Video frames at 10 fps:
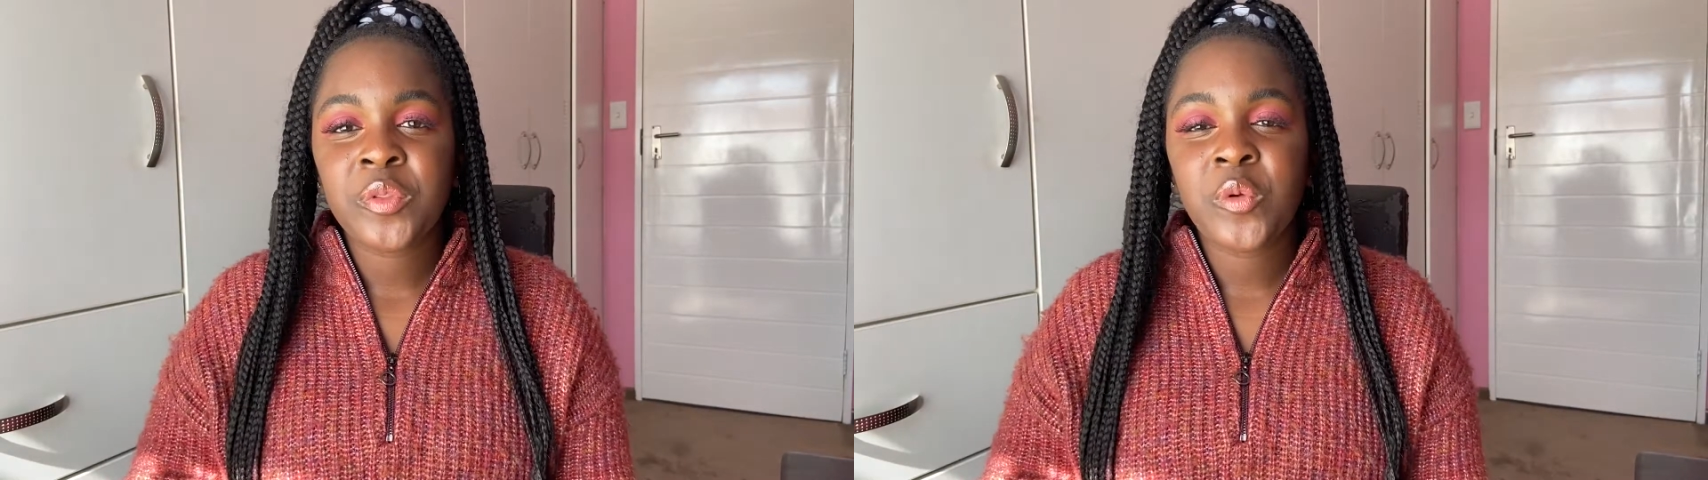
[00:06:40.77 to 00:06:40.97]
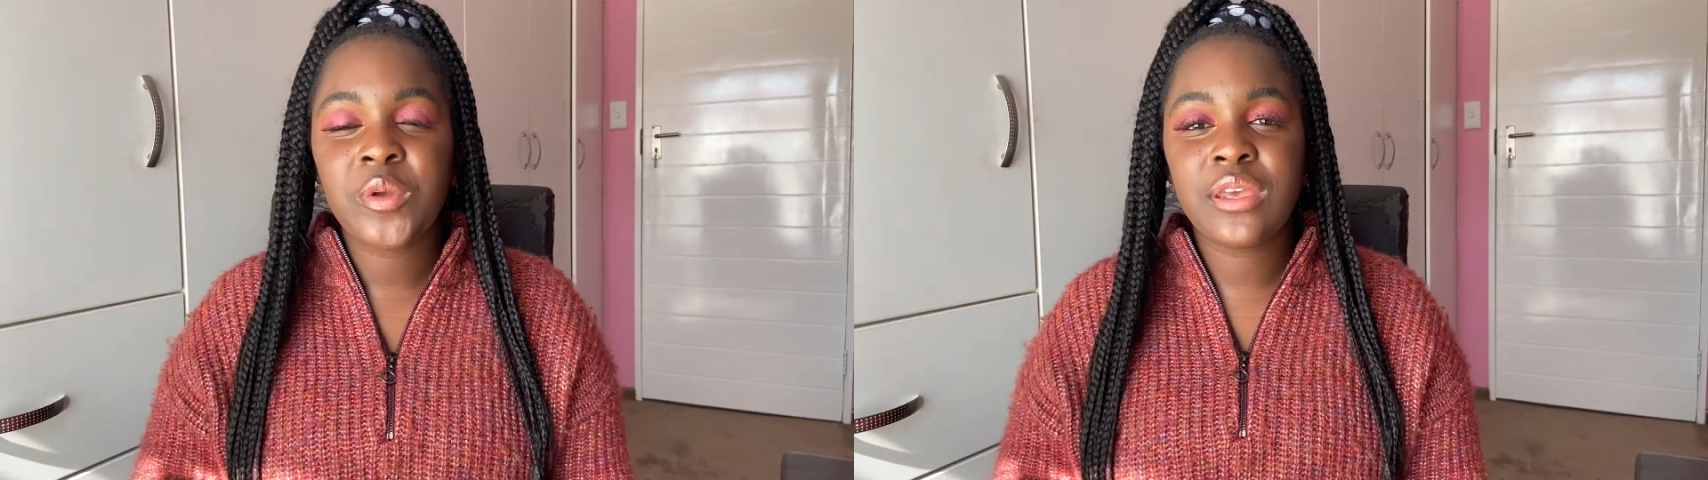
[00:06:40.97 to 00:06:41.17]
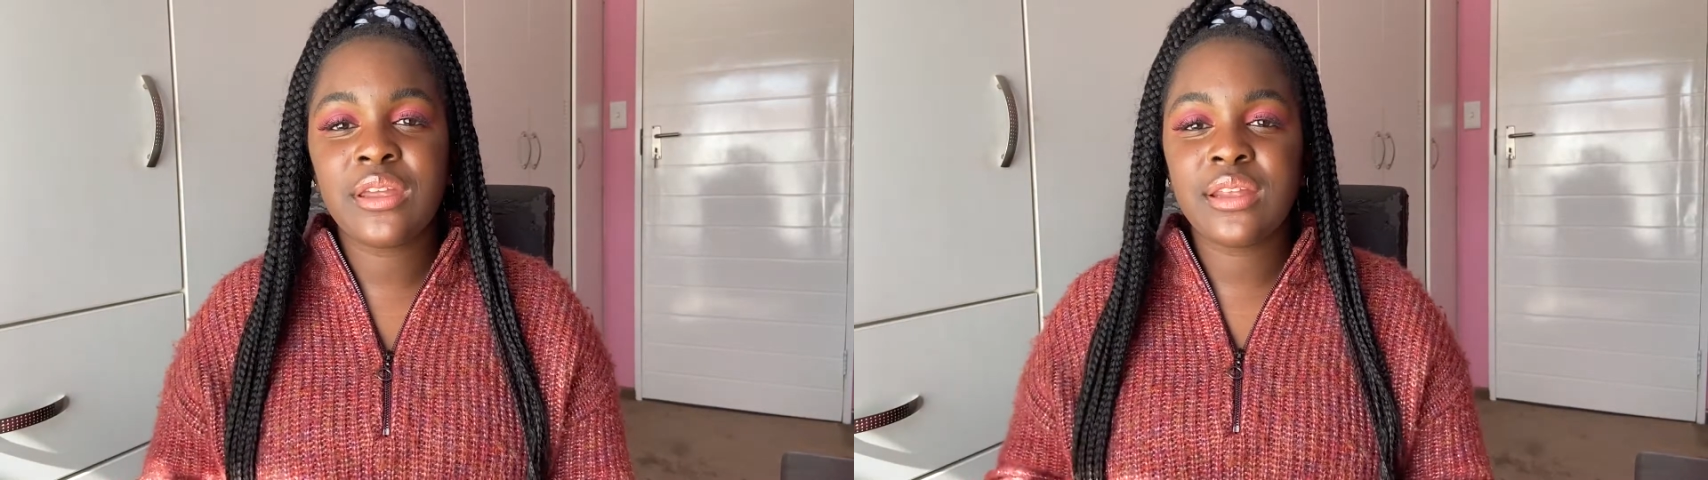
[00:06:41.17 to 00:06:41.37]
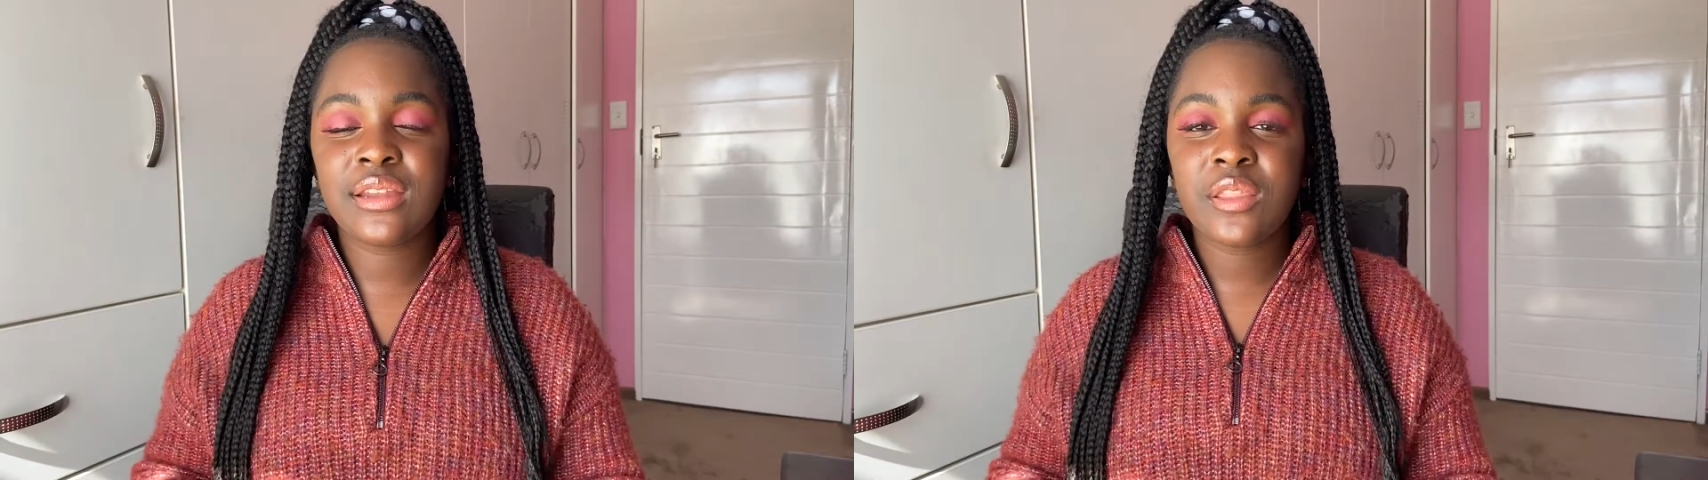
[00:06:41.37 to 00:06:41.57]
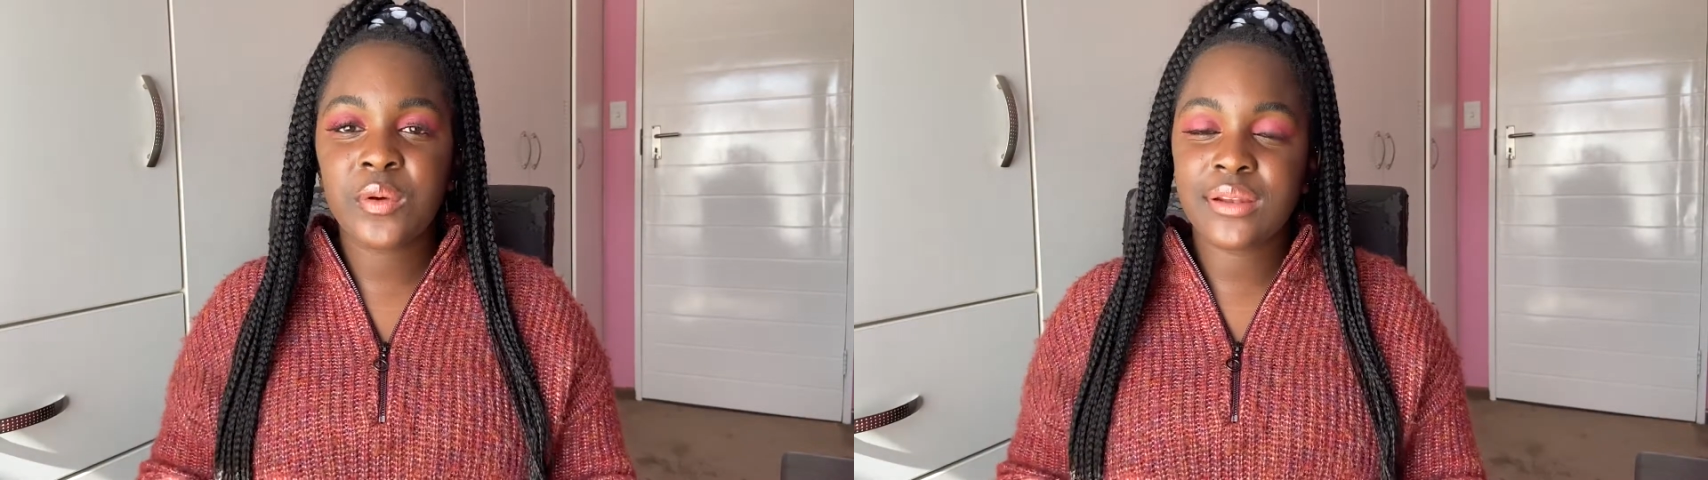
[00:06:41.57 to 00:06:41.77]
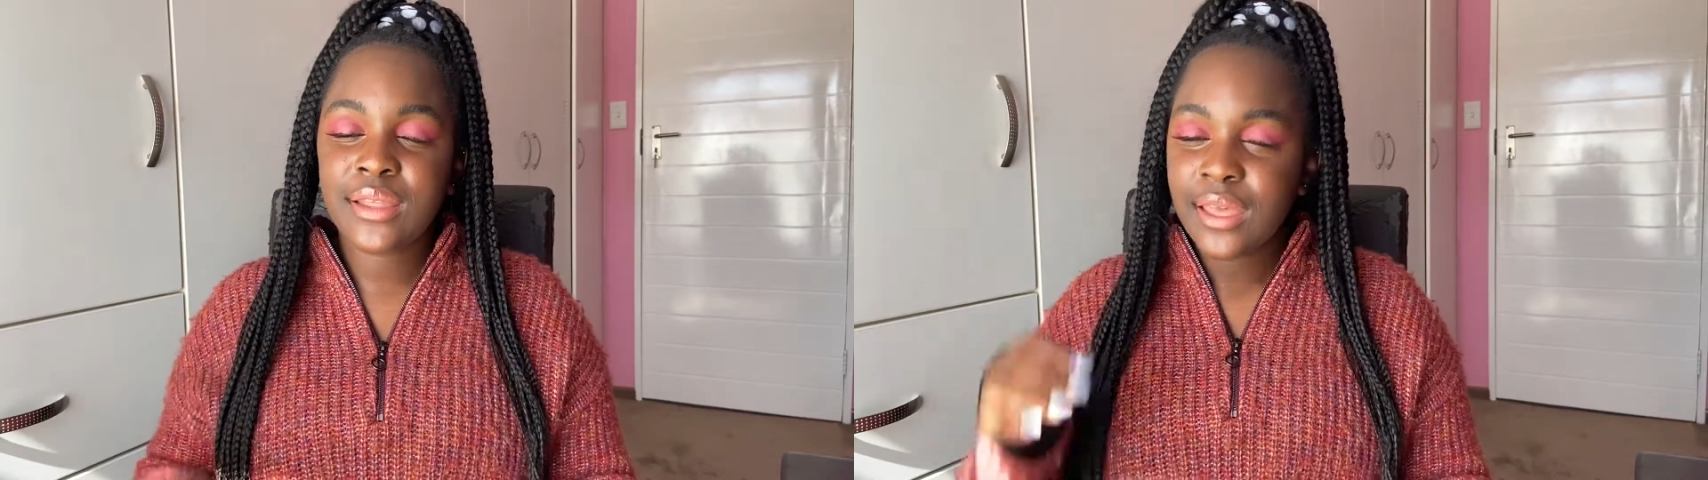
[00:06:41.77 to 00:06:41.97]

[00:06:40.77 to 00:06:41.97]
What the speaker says: we hear another one.